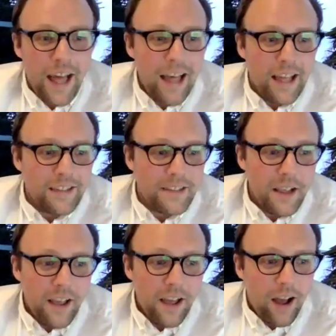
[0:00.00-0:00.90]
And
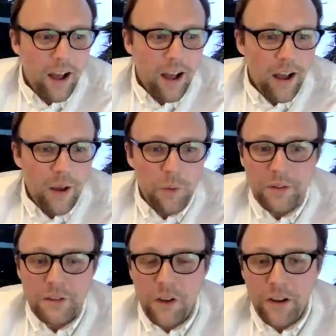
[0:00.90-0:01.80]
we'll
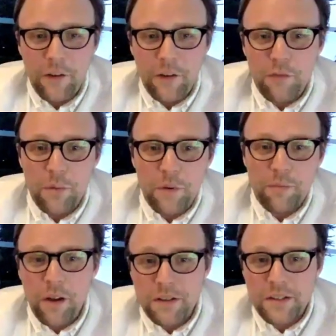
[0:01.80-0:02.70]
be signing off with
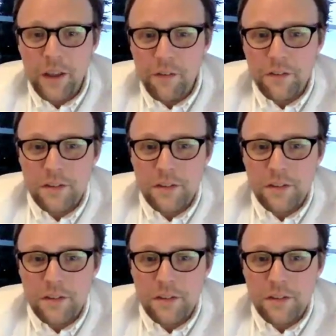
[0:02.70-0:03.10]
passing over